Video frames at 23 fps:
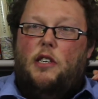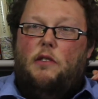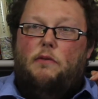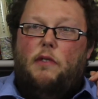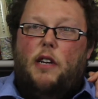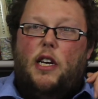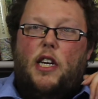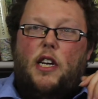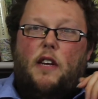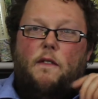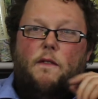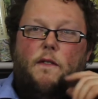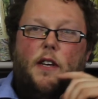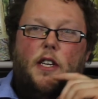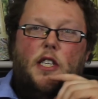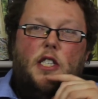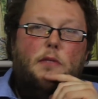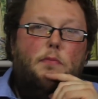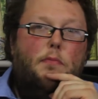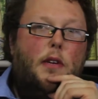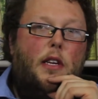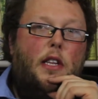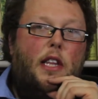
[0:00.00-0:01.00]
He really
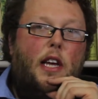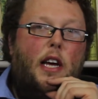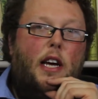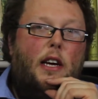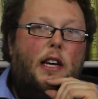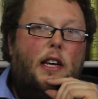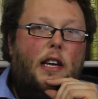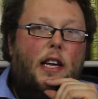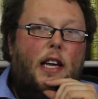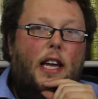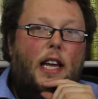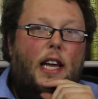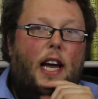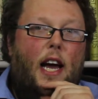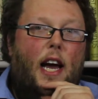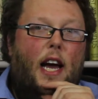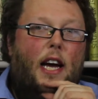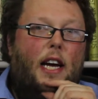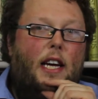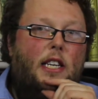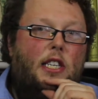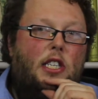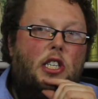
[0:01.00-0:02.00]
convinced me that he
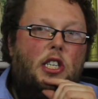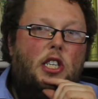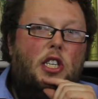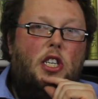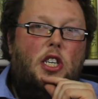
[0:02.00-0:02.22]
had,